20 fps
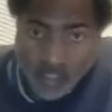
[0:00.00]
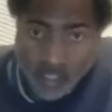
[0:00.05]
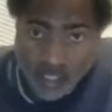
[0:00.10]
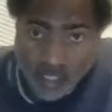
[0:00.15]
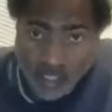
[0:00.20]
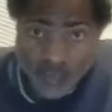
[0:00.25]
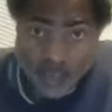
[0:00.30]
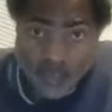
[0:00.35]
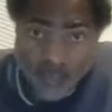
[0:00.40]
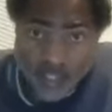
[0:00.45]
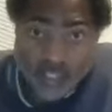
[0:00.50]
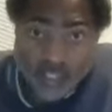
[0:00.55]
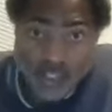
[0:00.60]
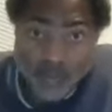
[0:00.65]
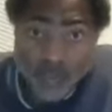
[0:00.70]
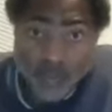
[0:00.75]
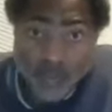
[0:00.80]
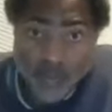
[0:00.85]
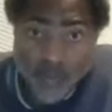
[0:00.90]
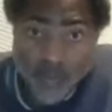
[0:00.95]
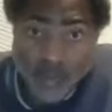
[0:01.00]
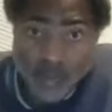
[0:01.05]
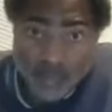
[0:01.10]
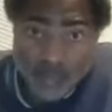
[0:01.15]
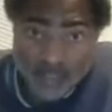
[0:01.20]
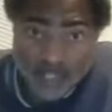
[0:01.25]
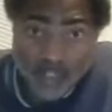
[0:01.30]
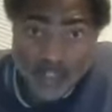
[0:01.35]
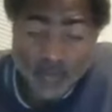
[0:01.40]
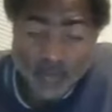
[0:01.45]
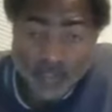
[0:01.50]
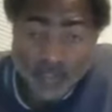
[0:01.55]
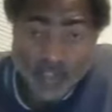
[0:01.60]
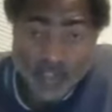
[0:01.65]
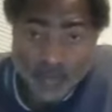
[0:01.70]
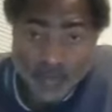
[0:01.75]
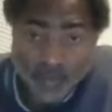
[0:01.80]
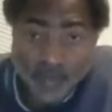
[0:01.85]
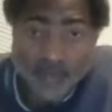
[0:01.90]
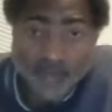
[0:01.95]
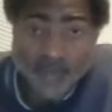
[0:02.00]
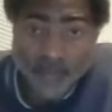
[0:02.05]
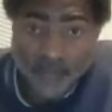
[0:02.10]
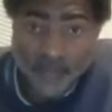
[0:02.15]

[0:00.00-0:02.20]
Interracial marriage, it was a grief